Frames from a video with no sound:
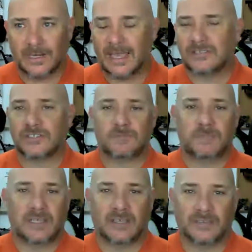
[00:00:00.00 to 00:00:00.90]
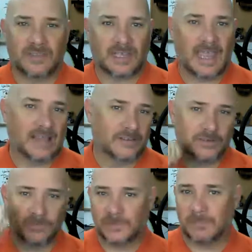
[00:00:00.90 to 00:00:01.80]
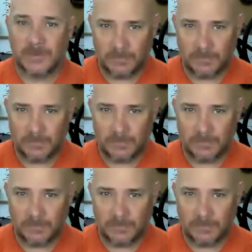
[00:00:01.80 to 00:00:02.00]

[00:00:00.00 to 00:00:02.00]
not just because the calendar flipped a